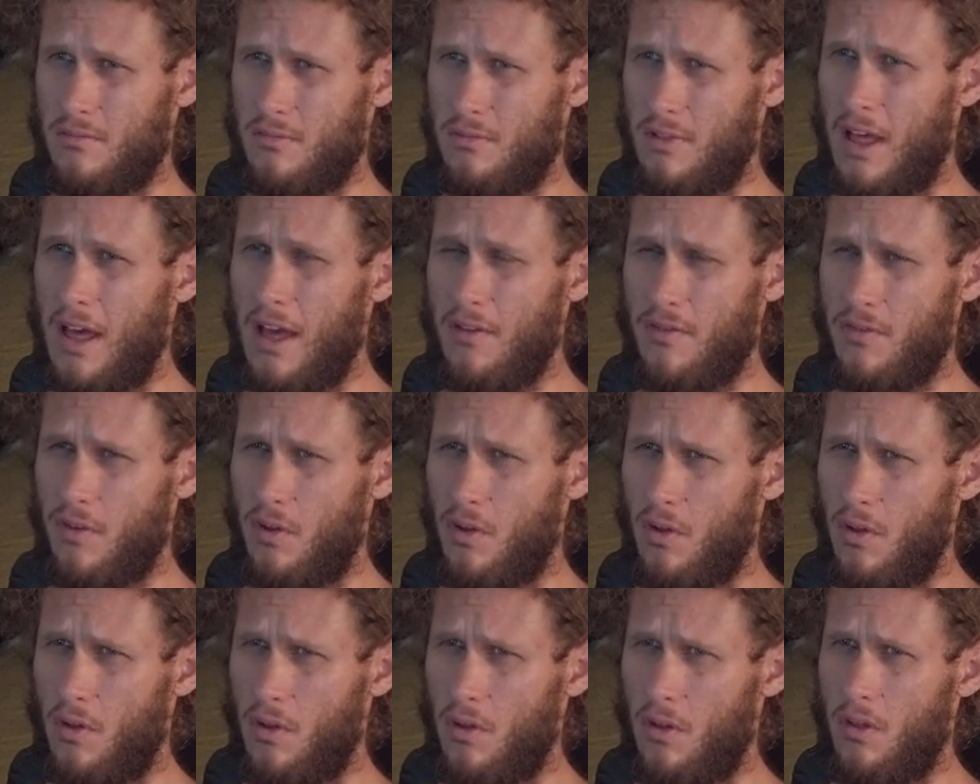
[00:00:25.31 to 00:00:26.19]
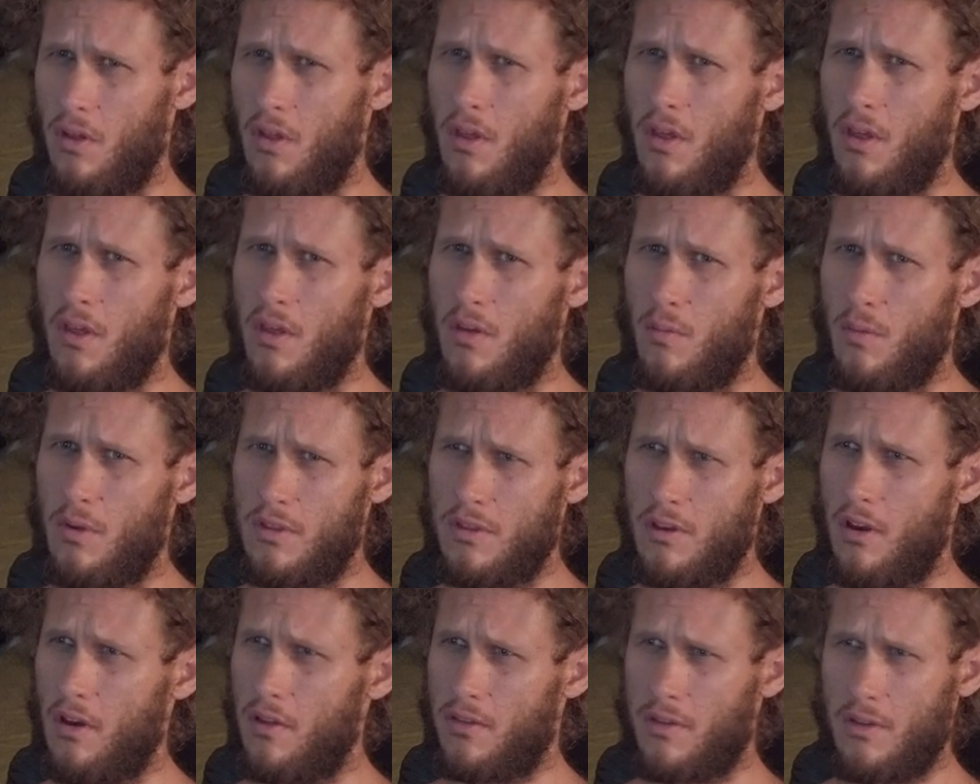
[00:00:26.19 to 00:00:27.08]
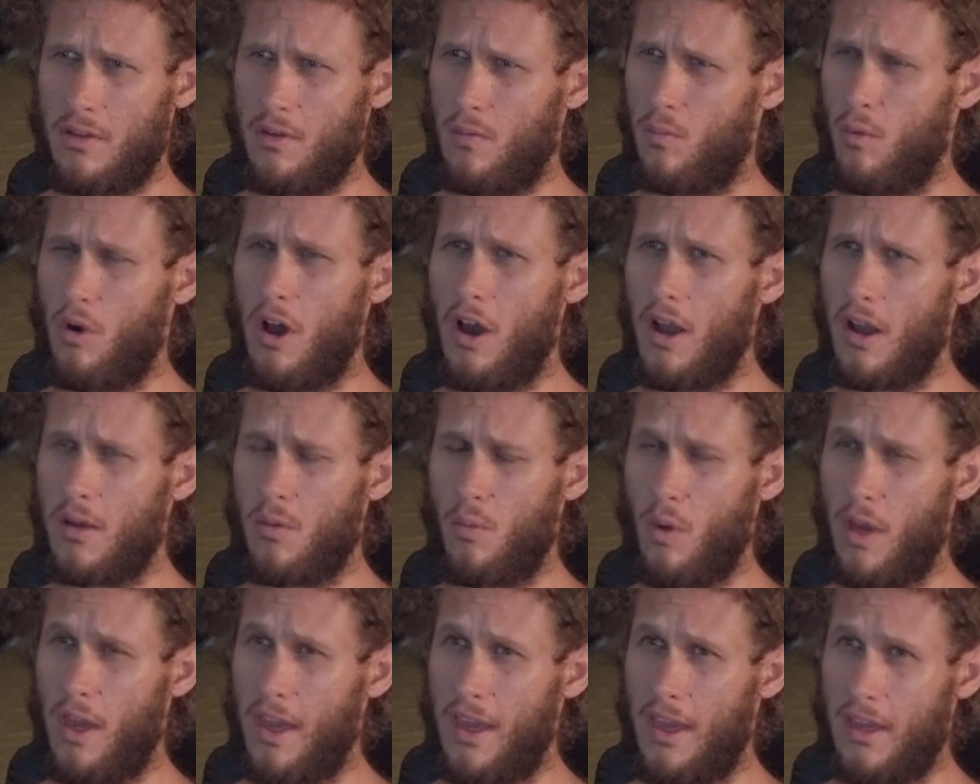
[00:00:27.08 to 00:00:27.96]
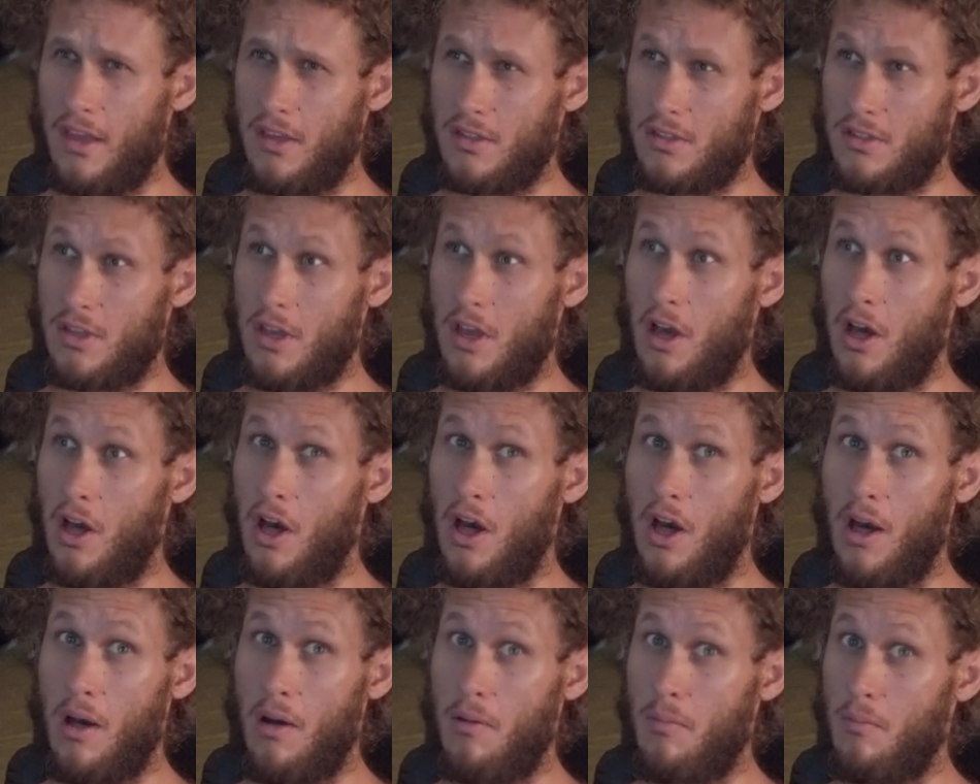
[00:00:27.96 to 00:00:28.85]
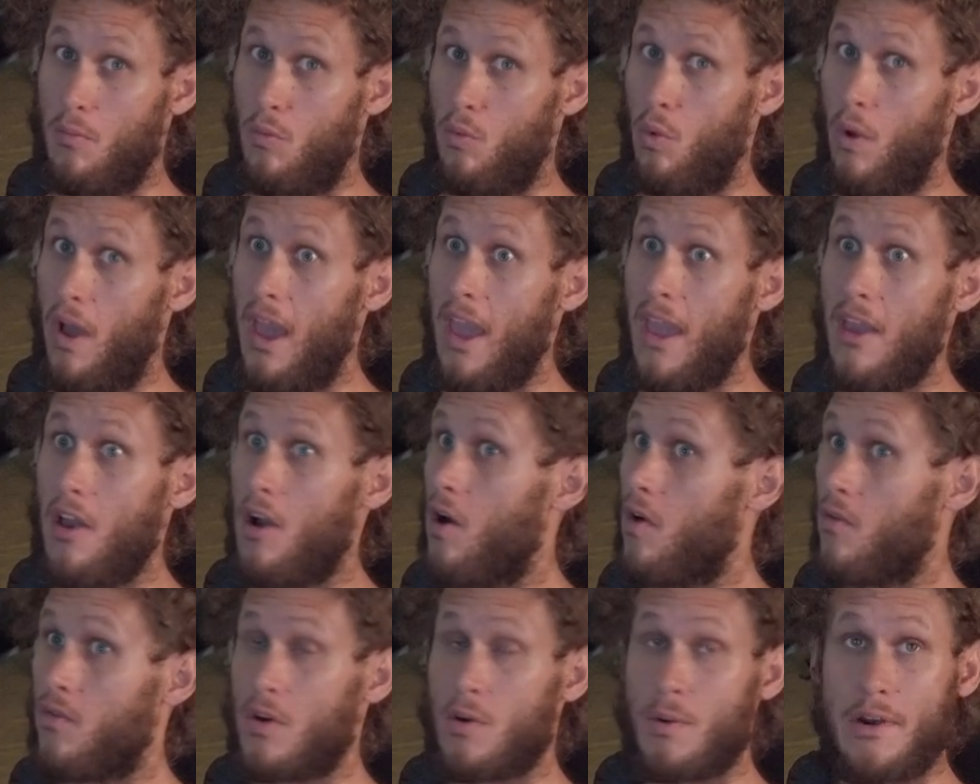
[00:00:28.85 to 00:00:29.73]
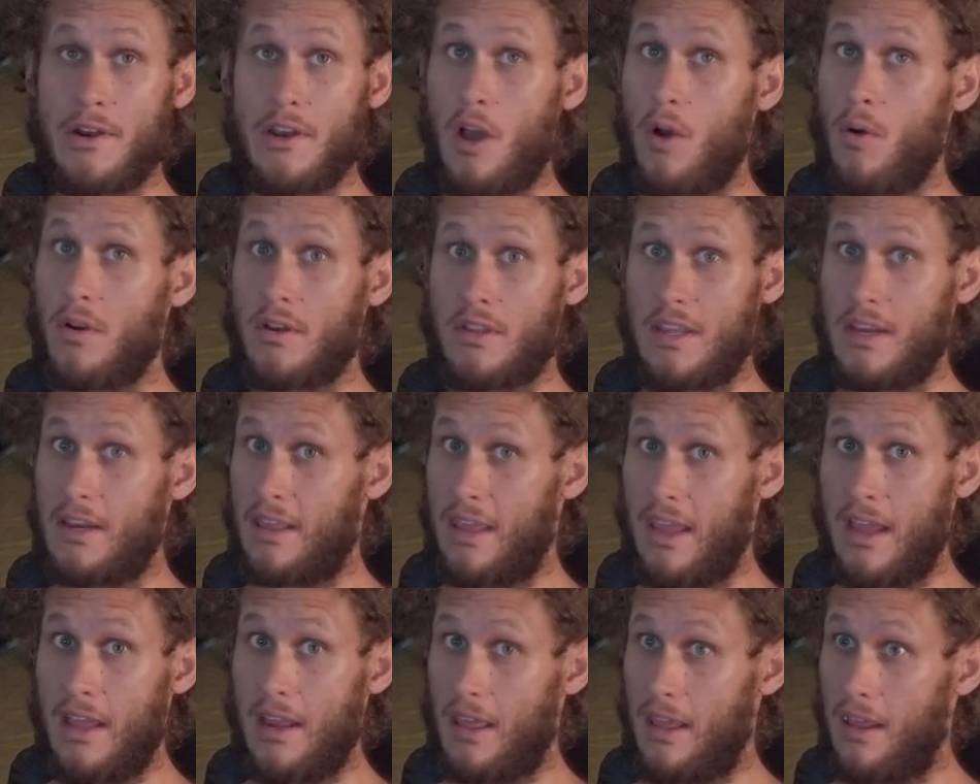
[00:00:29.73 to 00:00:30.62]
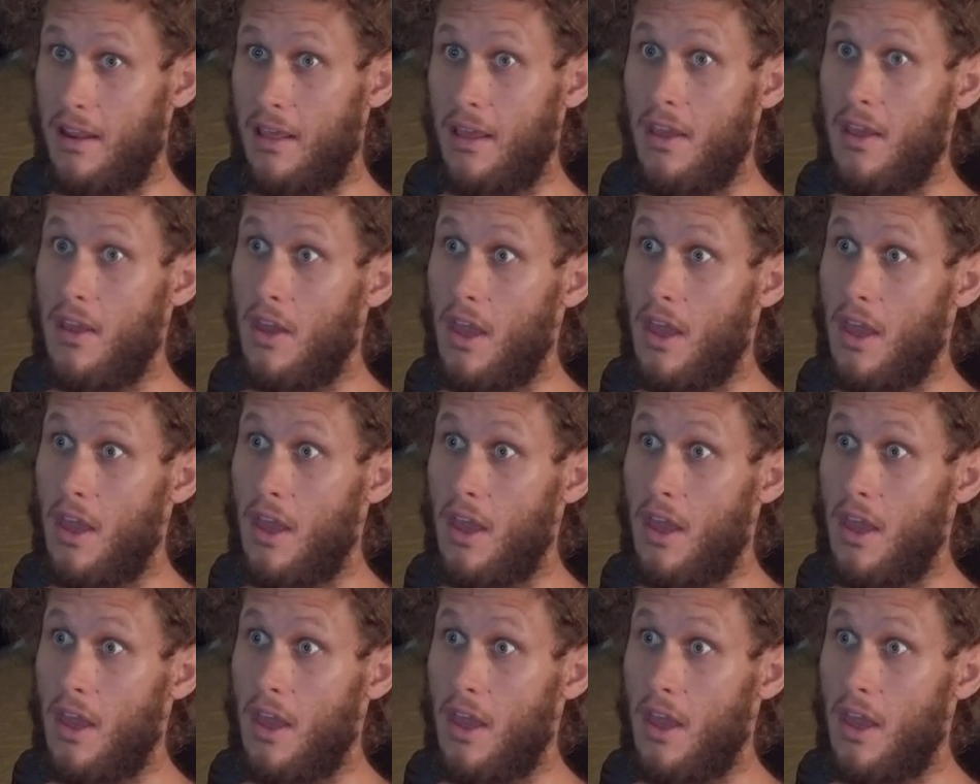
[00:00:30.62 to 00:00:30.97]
level with all the walkways um, way over where no one can get it